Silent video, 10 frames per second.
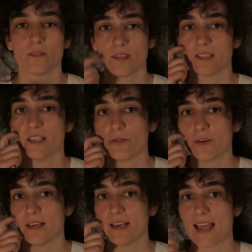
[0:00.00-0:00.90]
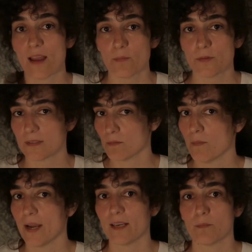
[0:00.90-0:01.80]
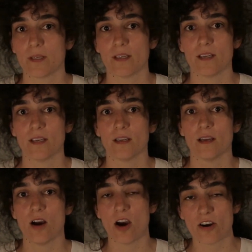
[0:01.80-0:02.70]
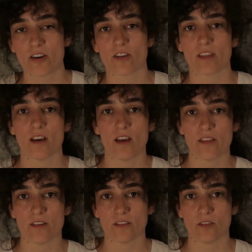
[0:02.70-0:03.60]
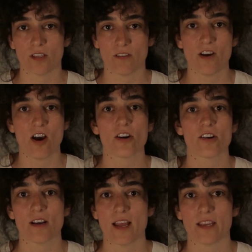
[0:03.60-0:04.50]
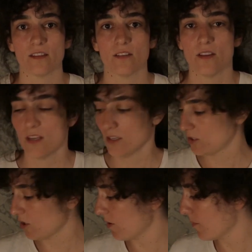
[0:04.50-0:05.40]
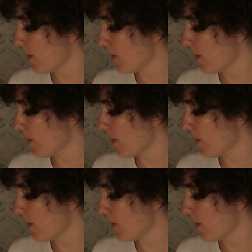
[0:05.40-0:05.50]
the different lamps might be harder than others or give harder light. So